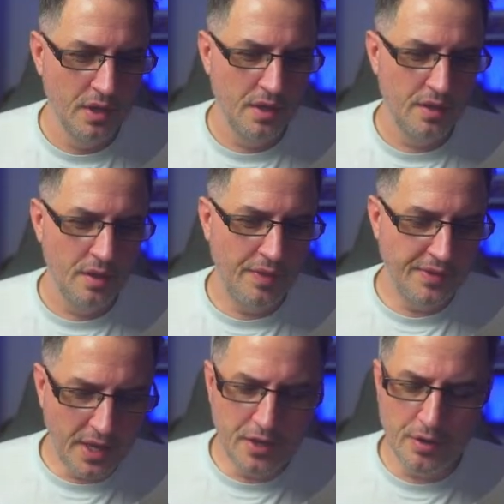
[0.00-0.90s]
And the
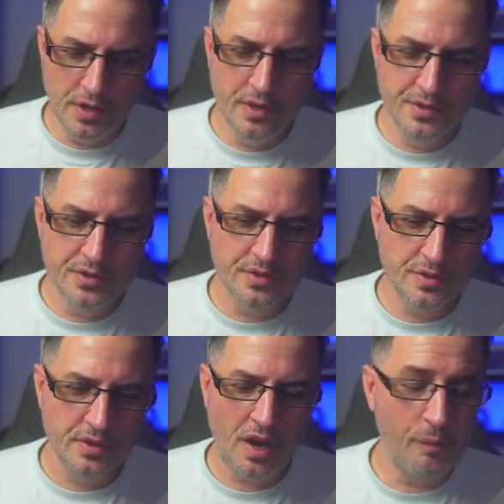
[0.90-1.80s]
data is
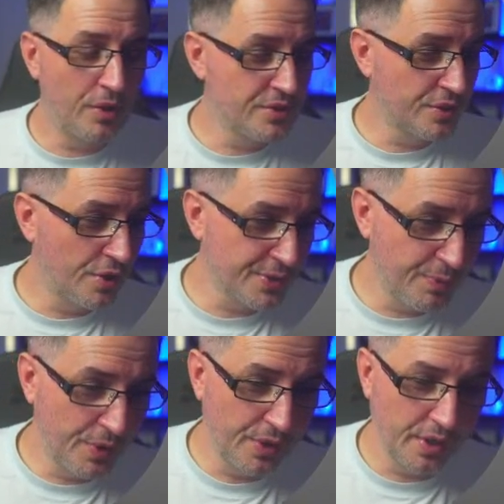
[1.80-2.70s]
how much does it cost per
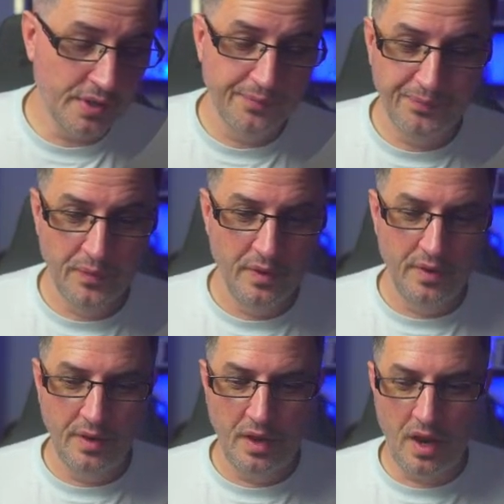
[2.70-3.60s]
click?
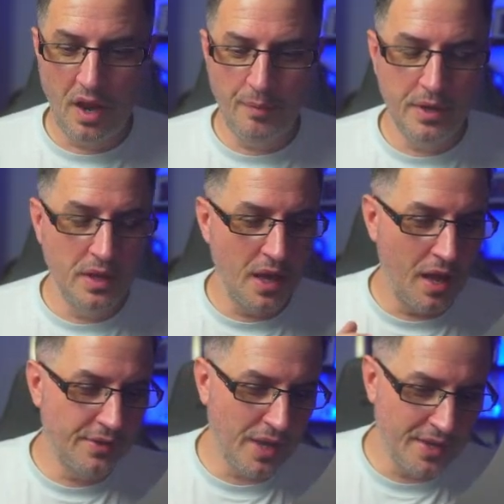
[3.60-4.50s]
How many add
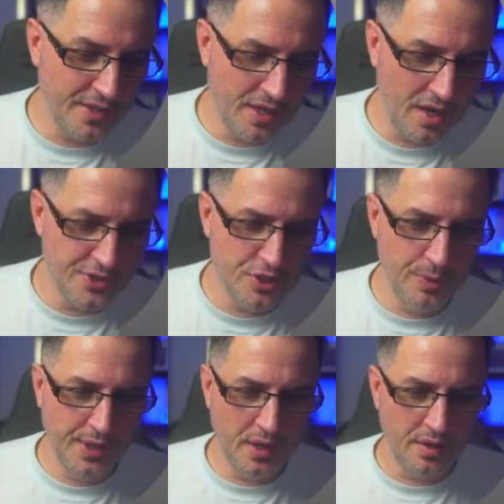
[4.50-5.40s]
to carts do we
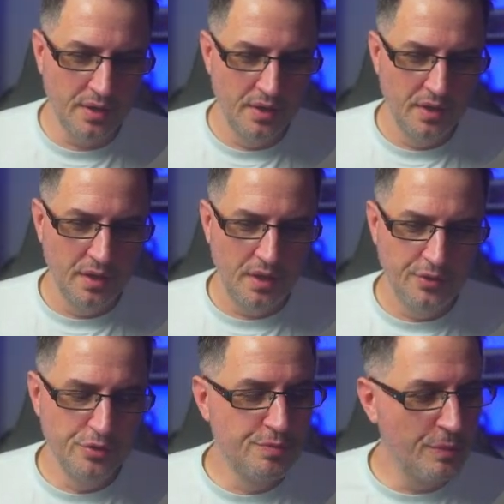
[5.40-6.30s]
get?
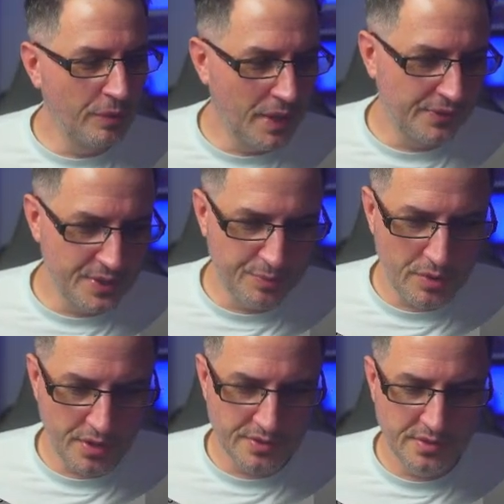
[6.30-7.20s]
Do people like this
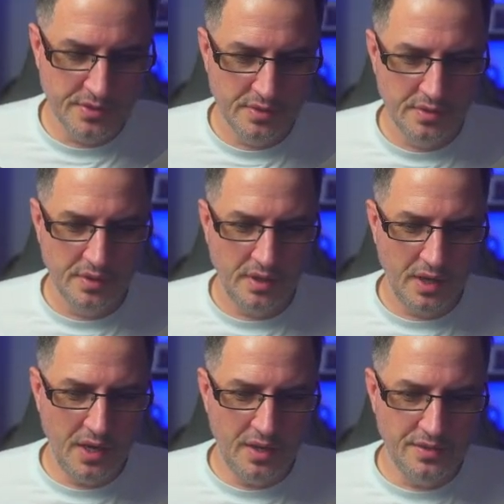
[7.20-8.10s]
product?
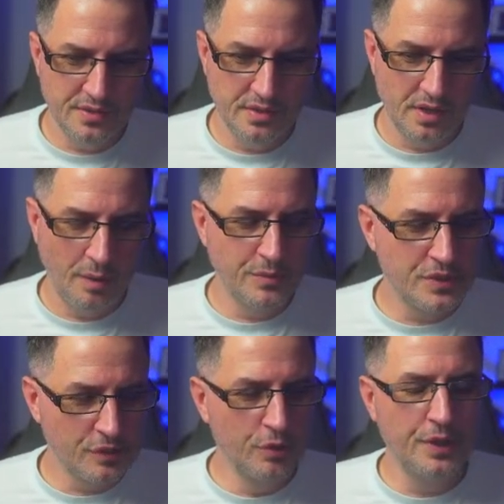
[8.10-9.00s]
And I'm
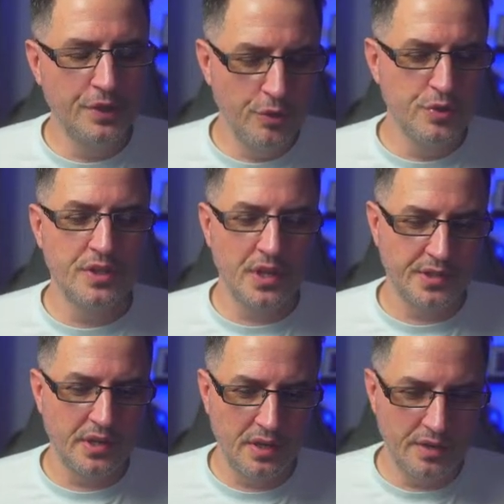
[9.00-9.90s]
slowly using that
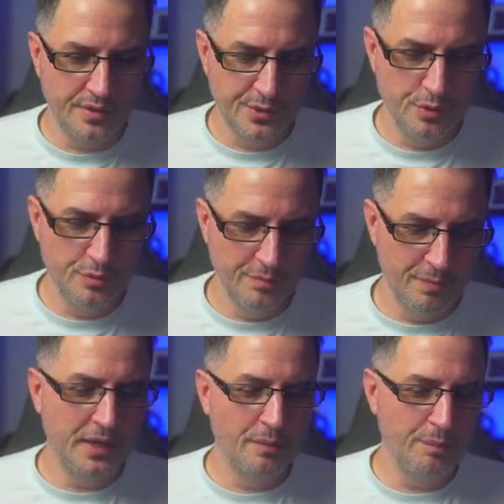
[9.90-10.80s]
data to
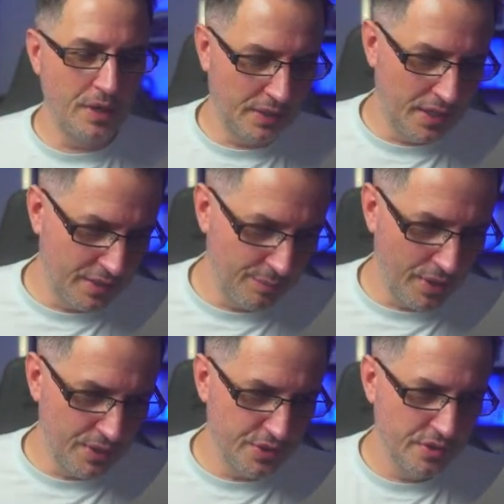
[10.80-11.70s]
make a better landing
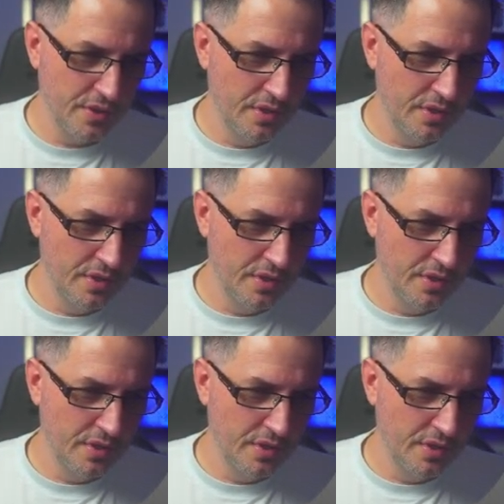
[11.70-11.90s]
page.